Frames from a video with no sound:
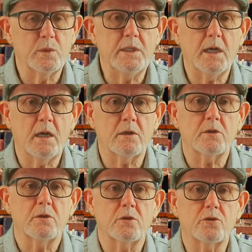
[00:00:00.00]
We
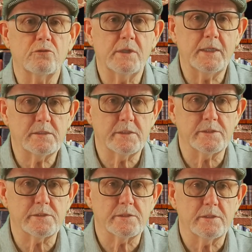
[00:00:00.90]
are
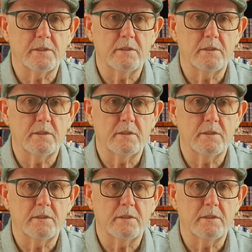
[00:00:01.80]
creators,